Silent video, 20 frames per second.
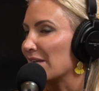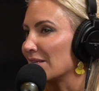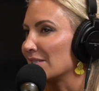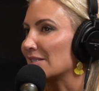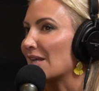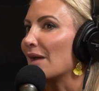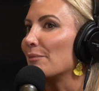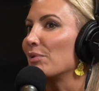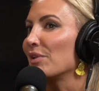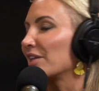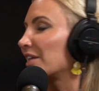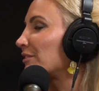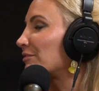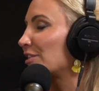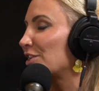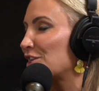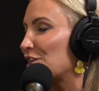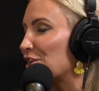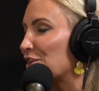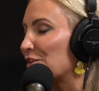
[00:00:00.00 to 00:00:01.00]
because I
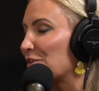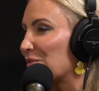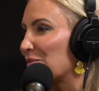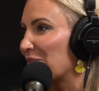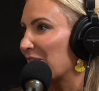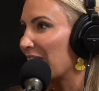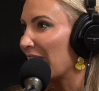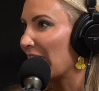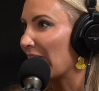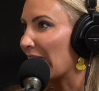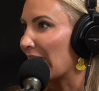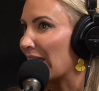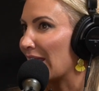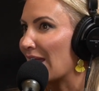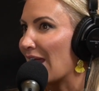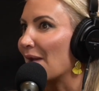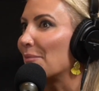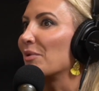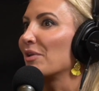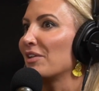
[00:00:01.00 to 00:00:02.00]
believe in you,
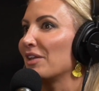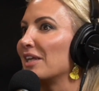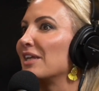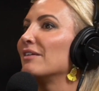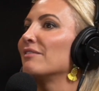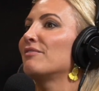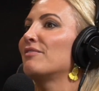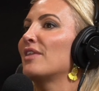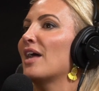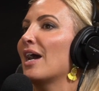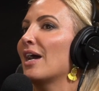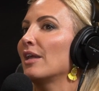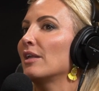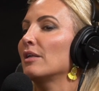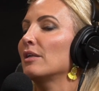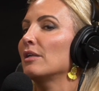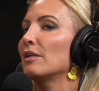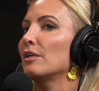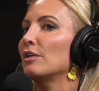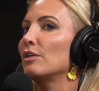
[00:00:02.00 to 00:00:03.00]
and I believe
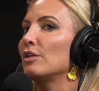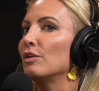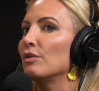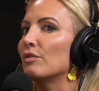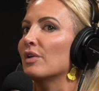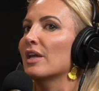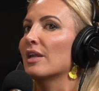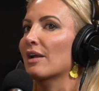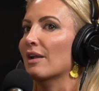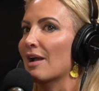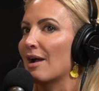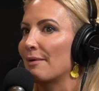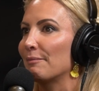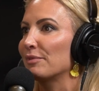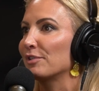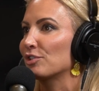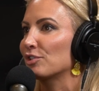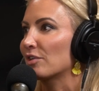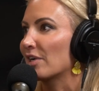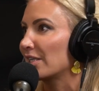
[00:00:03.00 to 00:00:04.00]
that you can
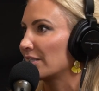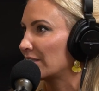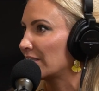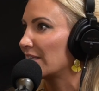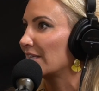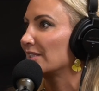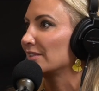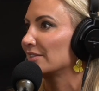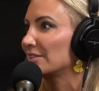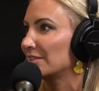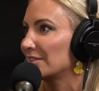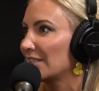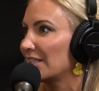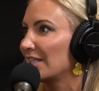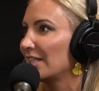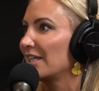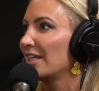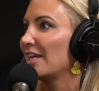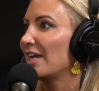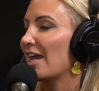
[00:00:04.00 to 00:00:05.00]
accomplish great
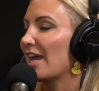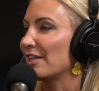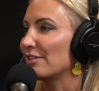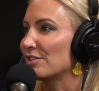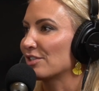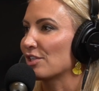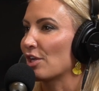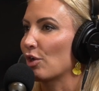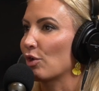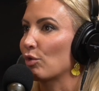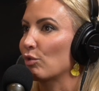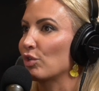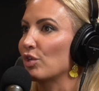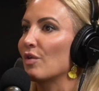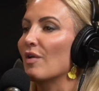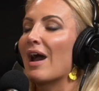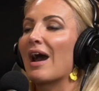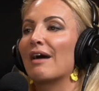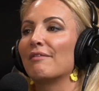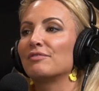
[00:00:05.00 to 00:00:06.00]
things. And
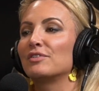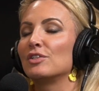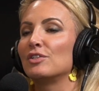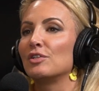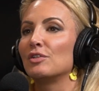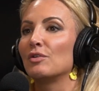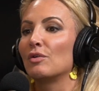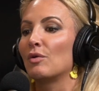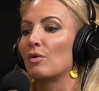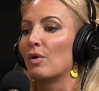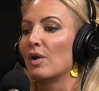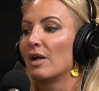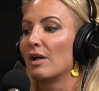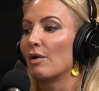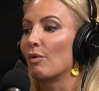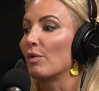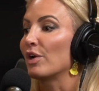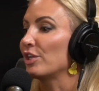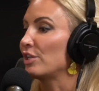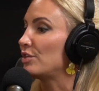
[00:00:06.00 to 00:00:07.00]
so you have to
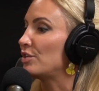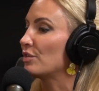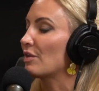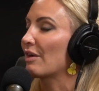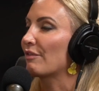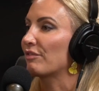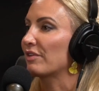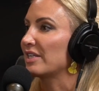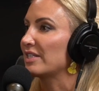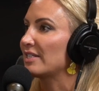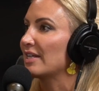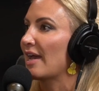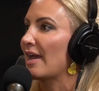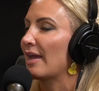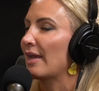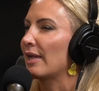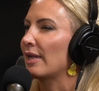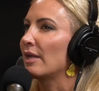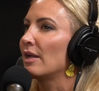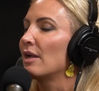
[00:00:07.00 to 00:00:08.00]
do what you do every
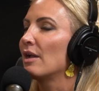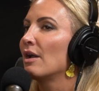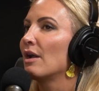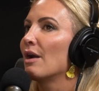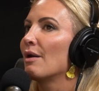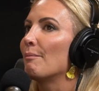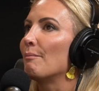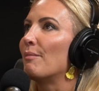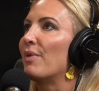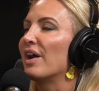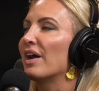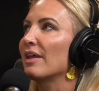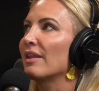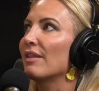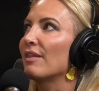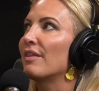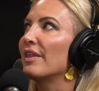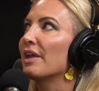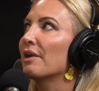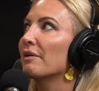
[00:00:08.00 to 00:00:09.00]
day,
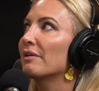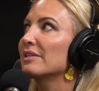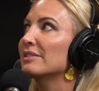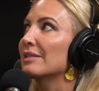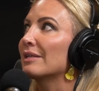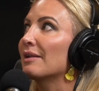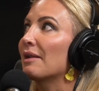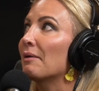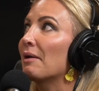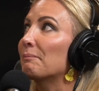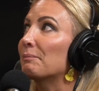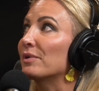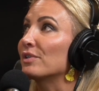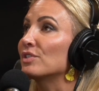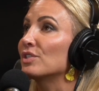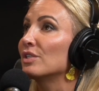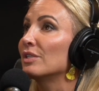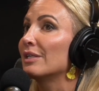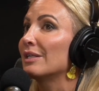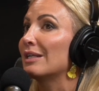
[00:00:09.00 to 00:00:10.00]
but there is an
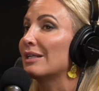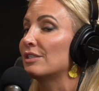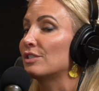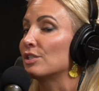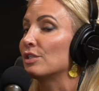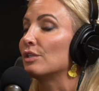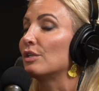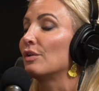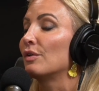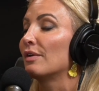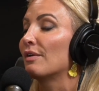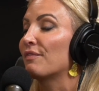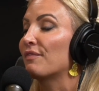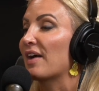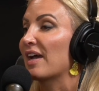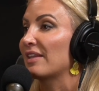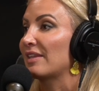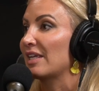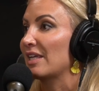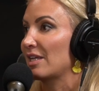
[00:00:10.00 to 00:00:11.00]
opportunity to
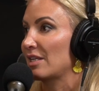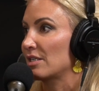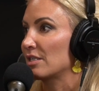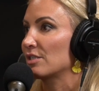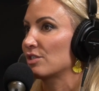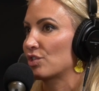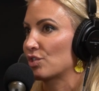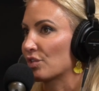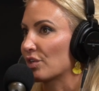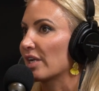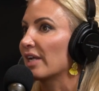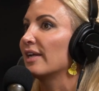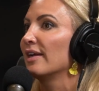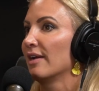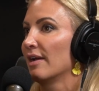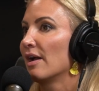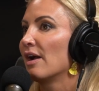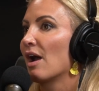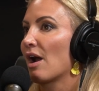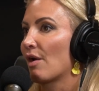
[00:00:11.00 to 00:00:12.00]
unify the
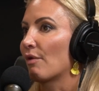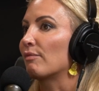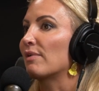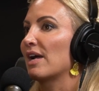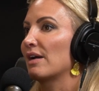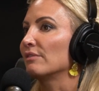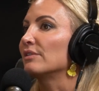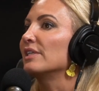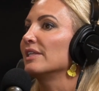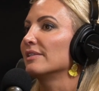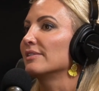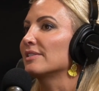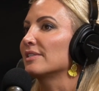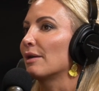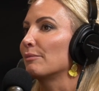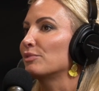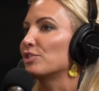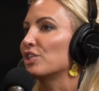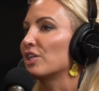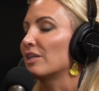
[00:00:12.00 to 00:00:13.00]
industry around
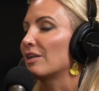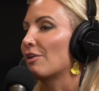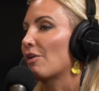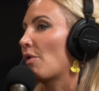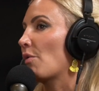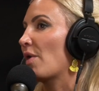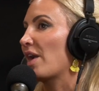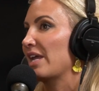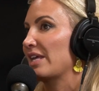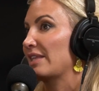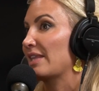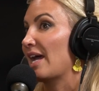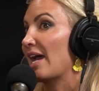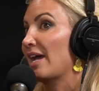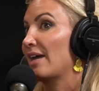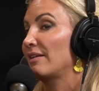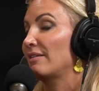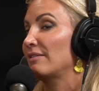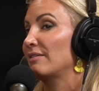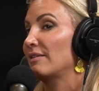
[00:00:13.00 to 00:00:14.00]
consumption in a way
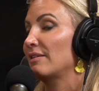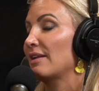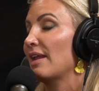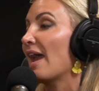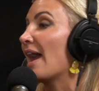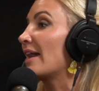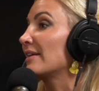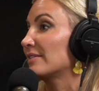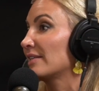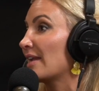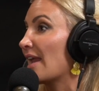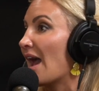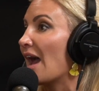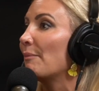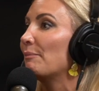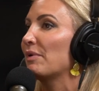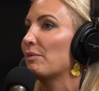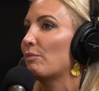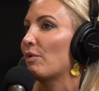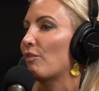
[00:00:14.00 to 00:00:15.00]
that
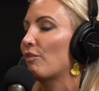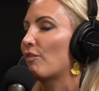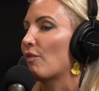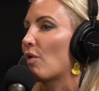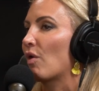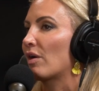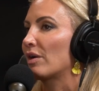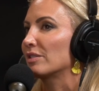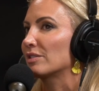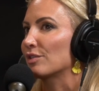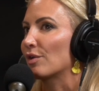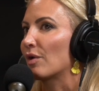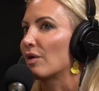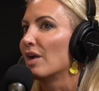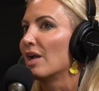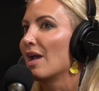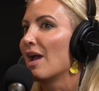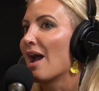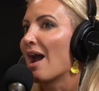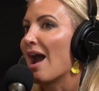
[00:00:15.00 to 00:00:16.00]
hasn't happened before. And
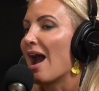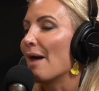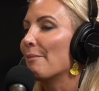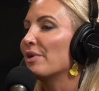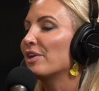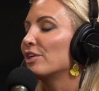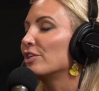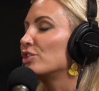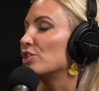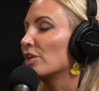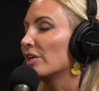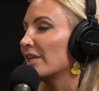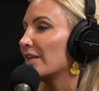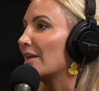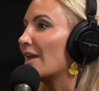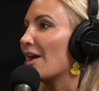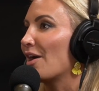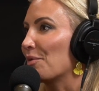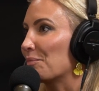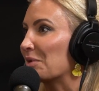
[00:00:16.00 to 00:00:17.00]
so I'm on a
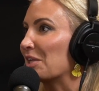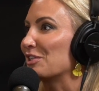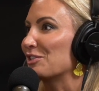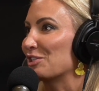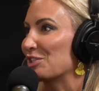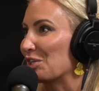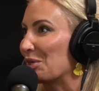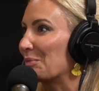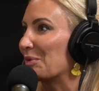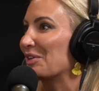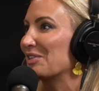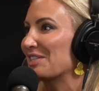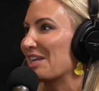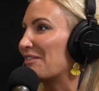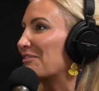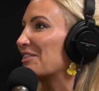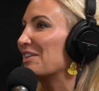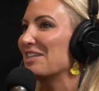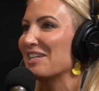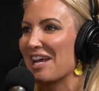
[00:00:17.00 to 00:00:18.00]
journey to help
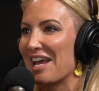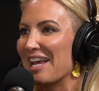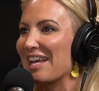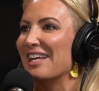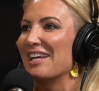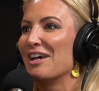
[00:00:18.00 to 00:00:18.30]
consumers every